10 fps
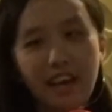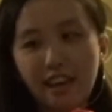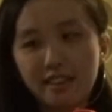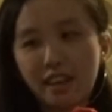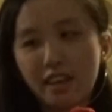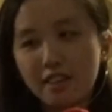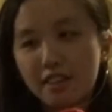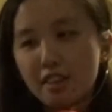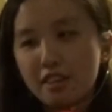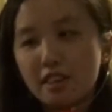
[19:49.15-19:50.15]
and then
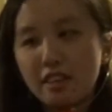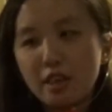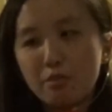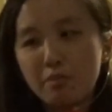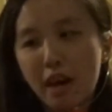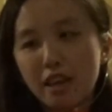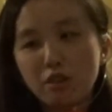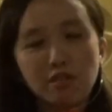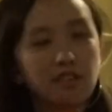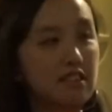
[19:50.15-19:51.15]
here the name I
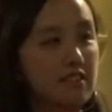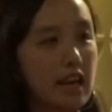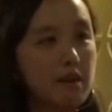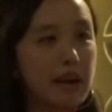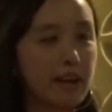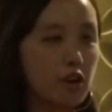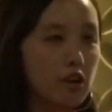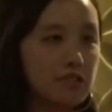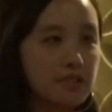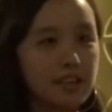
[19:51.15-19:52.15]
use is app icon.